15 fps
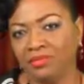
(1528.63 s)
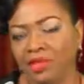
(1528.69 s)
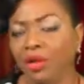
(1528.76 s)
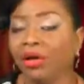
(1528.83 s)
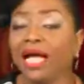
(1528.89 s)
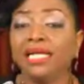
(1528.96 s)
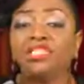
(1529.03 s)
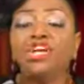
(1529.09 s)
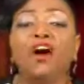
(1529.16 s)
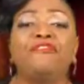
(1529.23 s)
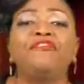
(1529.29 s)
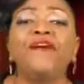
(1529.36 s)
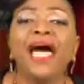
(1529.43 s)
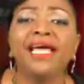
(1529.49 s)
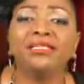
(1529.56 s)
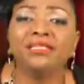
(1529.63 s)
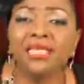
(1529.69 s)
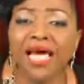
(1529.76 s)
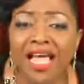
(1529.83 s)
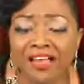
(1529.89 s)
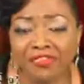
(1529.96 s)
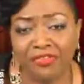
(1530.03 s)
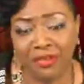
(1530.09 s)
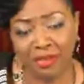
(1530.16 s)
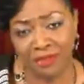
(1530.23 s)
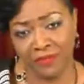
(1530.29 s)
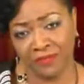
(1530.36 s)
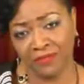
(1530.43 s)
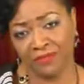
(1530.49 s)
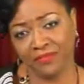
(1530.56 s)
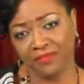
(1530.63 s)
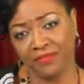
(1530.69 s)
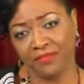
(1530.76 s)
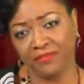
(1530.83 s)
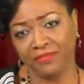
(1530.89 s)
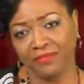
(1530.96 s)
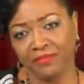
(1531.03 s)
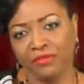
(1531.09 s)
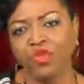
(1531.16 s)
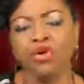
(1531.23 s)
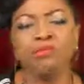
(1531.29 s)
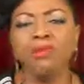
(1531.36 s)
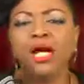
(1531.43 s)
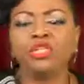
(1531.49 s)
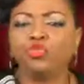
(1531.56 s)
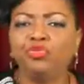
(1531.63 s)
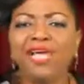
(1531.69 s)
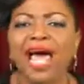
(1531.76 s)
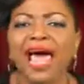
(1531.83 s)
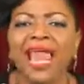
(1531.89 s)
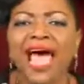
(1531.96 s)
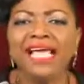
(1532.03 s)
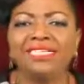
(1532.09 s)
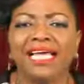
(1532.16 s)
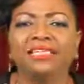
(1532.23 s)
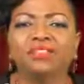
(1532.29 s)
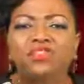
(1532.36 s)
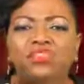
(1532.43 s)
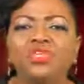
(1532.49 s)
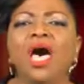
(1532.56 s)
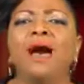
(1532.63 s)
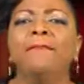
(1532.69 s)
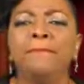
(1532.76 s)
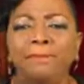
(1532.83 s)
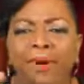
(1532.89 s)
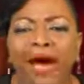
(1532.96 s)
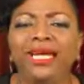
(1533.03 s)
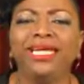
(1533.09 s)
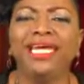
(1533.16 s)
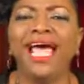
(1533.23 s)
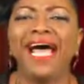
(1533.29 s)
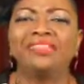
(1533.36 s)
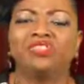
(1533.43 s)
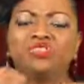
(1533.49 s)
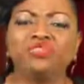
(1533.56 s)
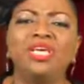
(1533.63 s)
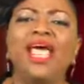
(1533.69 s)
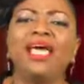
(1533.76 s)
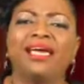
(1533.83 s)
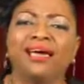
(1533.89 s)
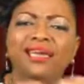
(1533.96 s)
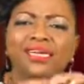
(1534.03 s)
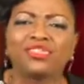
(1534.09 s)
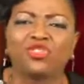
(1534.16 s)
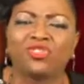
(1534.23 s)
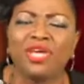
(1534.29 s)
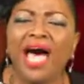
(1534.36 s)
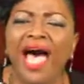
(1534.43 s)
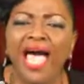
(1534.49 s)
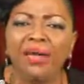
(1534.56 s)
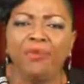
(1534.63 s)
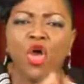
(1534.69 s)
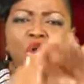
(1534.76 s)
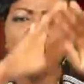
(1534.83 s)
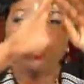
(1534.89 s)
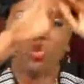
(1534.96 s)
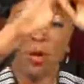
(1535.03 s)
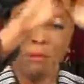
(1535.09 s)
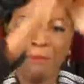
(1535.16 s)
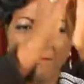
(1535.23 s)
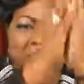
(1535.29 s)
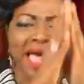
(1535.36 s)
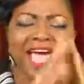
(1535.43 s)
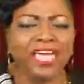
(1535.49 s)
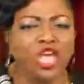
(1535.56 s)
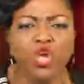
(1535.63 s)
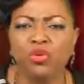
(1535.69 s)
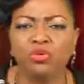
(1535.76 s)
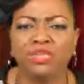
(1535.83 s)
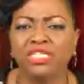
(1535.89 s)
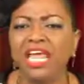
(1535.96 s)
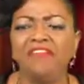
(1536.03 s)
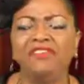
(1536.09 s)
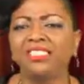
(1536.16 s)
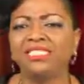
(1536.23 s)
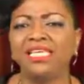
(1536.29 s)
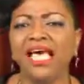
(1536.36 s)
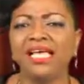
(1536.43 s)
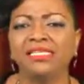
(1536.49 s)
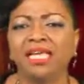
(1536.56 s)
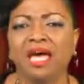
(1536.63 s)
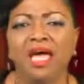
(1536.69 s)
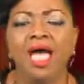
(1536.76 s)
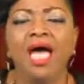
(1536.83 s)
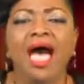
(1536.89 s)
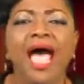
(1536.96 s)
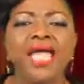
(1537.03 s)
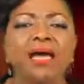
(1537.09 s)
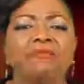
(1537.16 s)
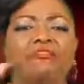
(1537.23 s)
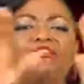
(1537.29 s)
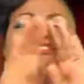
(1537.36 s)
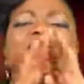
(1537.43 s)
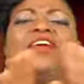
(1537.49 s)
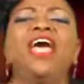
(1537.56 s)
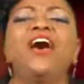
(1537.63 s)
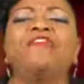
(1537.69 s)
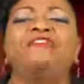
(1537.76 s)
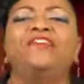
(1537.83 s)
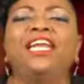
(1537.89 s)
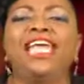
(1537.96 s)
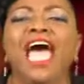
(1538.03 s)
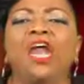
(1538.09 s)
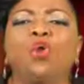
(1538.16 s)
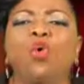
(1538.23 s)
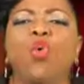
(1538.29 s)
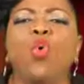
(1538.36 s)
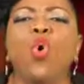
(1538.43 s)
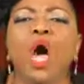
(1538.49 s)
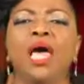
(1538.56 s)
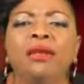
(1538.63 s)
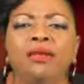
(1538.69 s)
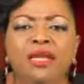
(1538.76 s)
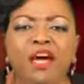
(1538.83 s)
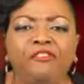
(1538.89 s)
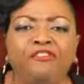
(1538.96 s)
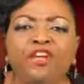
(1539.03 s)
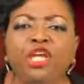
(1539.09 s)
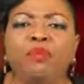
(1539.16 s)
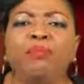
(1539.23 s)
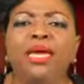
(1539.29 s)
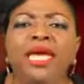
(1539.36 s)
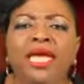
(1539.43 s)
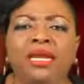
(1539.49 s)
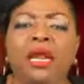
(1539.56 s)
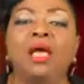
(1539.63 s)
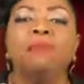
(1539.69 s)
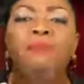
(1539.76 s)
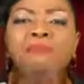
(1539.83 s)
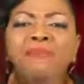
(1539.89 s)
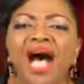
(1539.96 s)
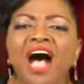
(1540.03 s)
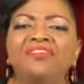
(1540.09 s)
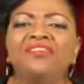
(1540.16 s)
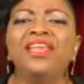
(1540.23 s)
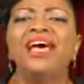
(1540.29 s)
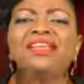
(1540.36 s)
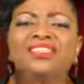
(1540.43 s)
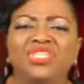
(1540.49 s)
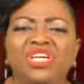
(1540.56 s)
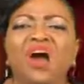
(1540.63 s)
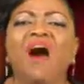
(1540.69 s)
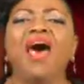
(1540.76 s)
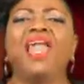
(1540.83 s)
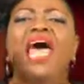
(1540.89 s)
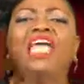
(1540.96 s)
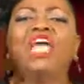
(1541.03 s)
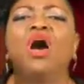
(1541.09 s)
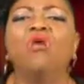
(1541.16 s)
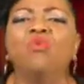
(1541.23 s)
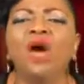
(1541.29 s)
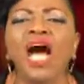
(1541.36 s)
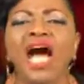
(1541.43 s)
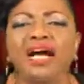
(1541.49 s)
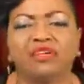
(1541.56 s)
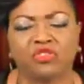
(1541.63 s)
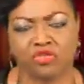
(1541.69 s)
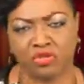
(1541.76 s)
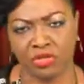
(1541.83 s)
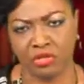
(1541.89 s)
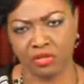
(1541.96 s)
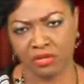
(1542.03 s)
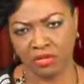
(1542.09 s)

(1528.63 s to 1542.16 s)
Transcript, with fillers: Look at your fine self. You must realize that somebody has taken his time to make you. David says, I am fearfully and wonderfully made. Marvelous God are your works.